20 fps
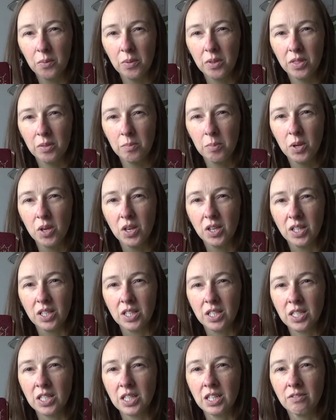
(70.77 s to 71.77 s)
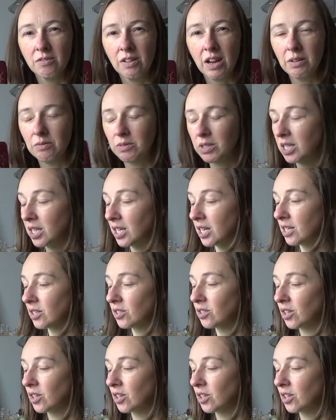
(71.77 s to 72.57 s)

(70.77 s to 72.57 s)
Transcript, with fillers: with the burgundy round here.